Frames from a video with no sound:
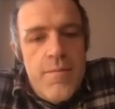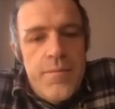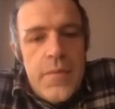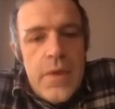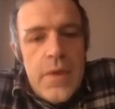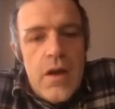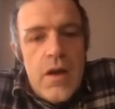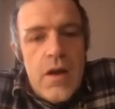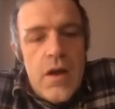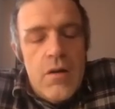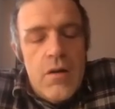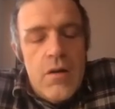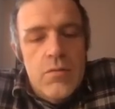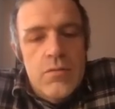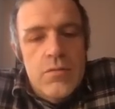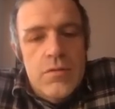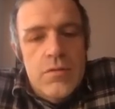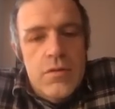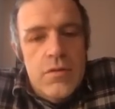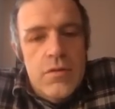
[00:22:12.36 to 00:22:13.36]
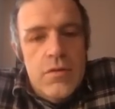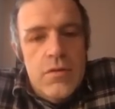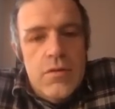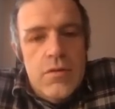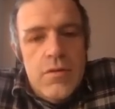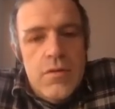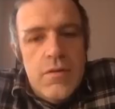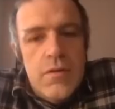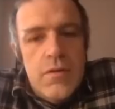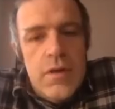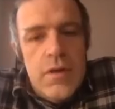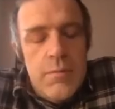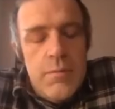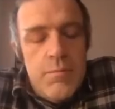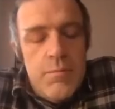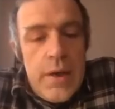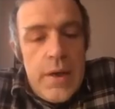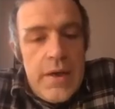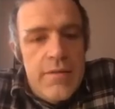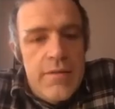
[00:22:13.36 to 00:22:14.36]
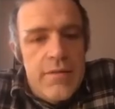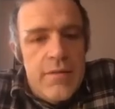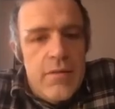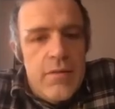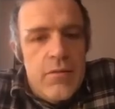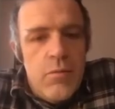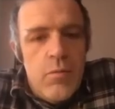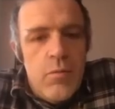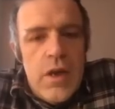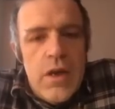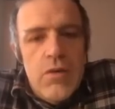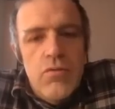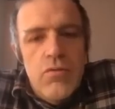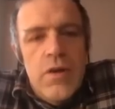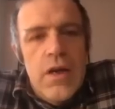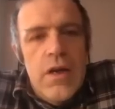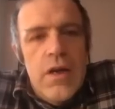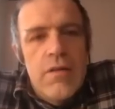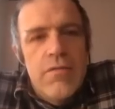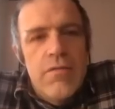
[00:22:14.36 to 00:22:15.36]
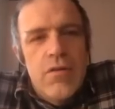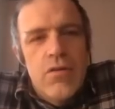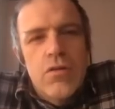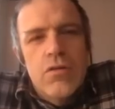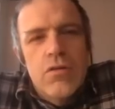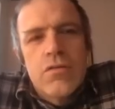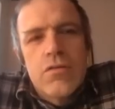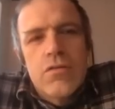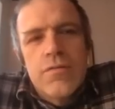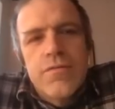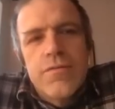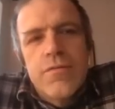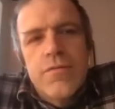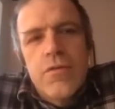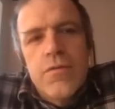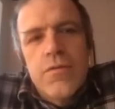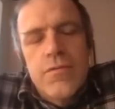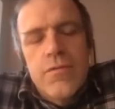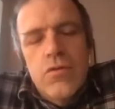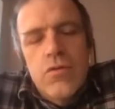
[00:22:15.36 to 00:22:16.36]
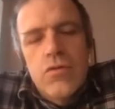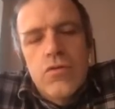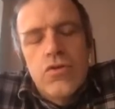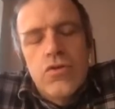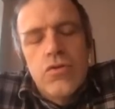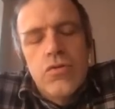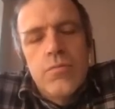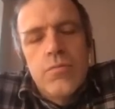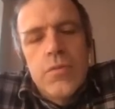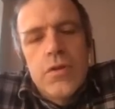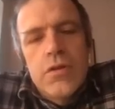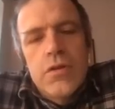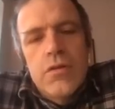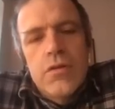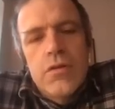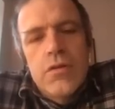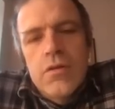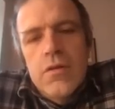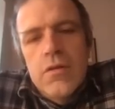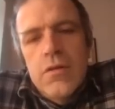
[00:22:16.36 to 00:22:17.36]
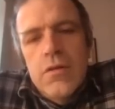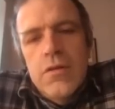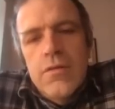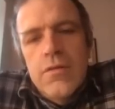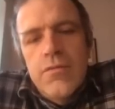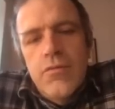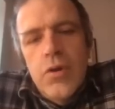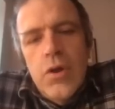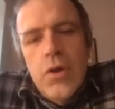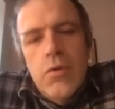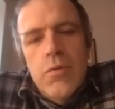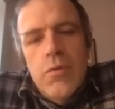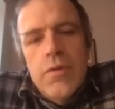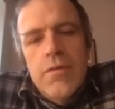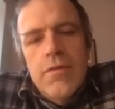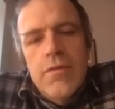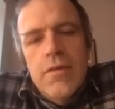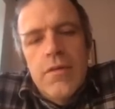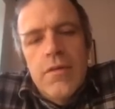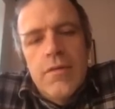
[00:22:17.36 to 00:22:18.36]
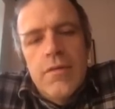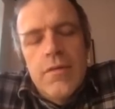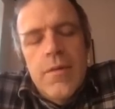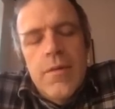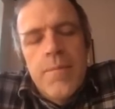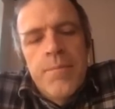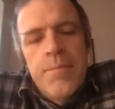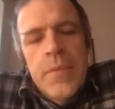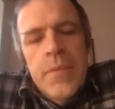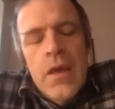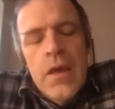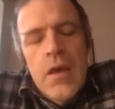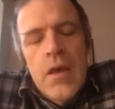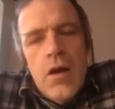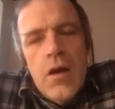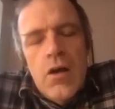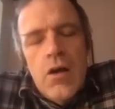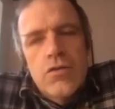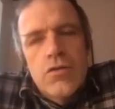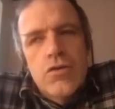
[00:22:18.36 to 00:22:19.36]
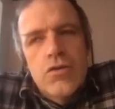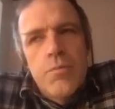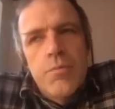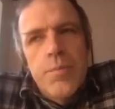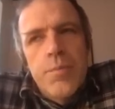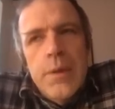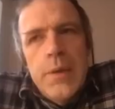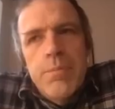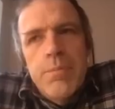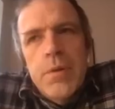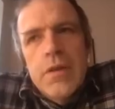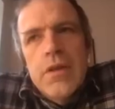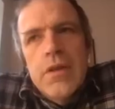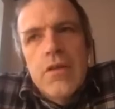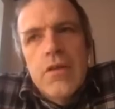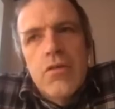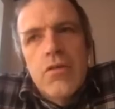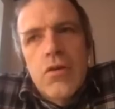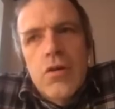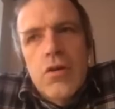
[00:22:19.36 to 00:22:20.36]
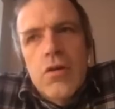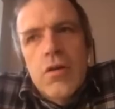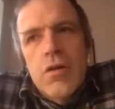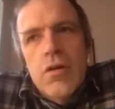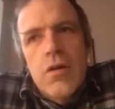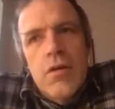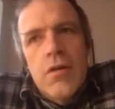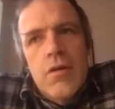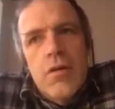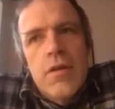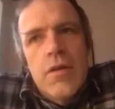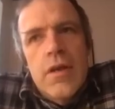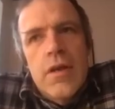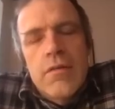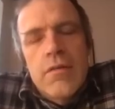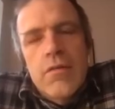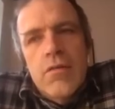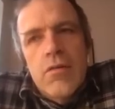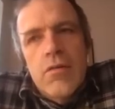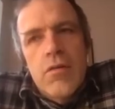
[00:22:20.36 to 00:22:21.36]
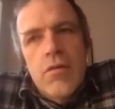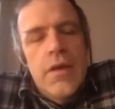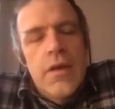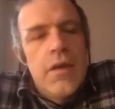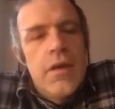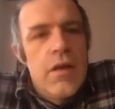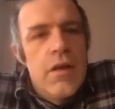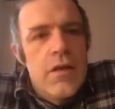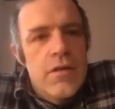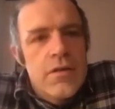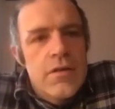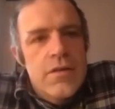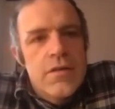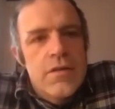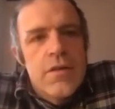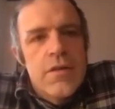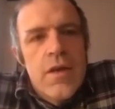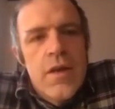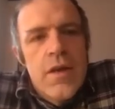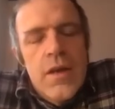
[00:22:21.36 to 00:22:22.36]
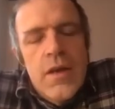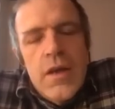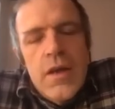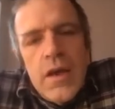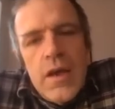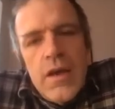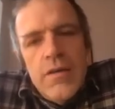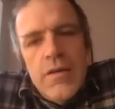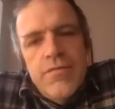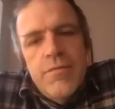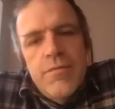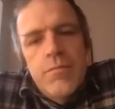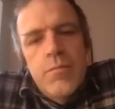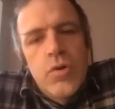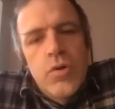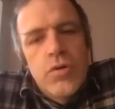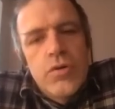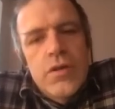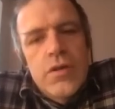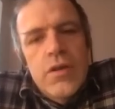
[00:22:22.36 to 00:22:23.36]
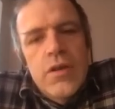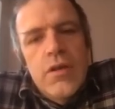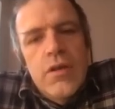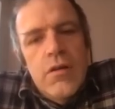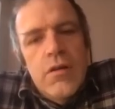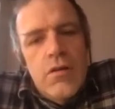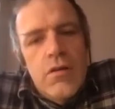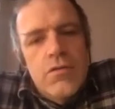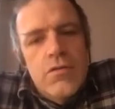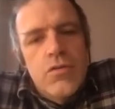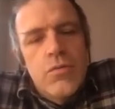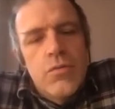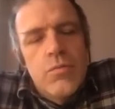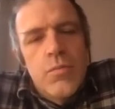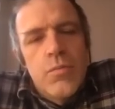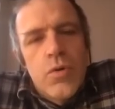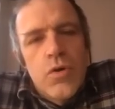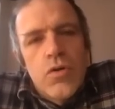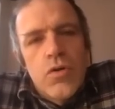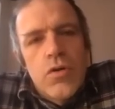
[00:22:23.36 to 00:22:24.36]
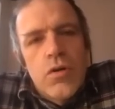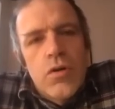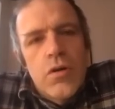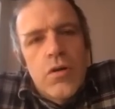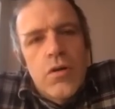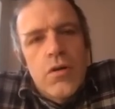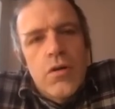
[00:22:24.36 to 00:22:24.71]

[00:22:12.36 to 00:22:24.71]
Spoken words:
around in places where you have a lot of those Schumann frequencies. Also, people that are healers have mostly also more